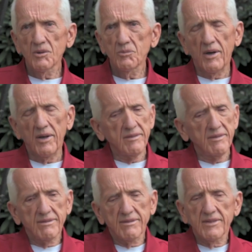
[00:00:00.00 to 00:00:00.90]
But,
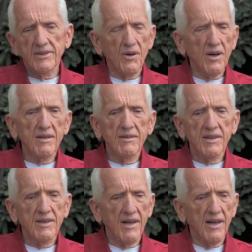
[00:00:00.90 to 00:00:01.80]
you know, I,
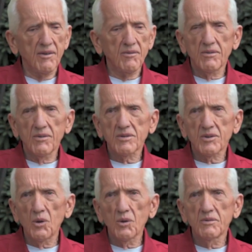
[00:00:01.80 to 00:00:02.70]
I was
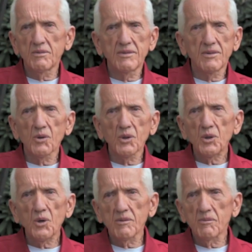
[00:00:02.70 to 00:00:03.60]
told early
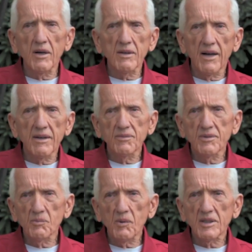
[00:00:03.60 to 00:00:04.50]
on in my life,
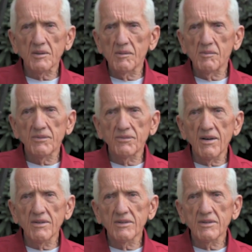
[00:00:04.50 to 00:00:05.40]
especially by my
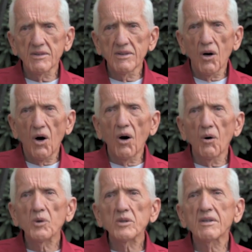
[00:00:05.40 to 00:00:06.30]
father,
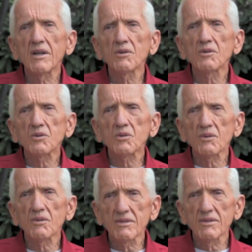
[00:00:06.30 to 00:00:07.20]
always tell the
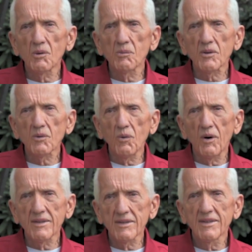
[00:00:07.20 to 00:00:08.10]
truth, no matter
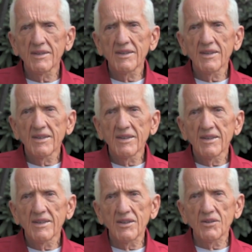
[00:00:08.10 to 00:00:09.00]
what.
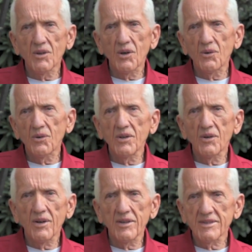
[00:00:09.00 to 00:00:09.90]
And so, you
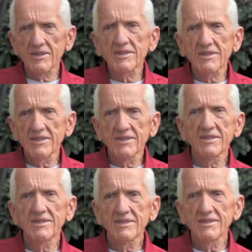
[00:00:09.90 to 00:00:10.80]
know, I just
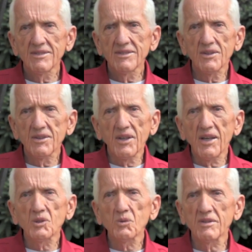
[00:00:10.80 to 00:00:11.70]
the
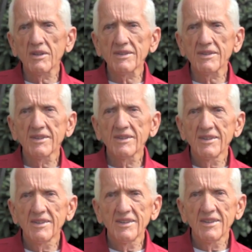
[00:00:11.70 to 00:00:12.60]
answer was easy.
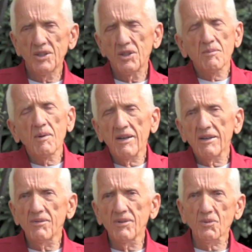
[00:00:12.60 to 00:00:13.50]
It doesn't make any
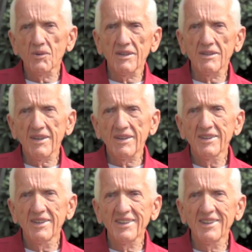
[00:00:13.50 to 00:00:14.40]
difference what they say.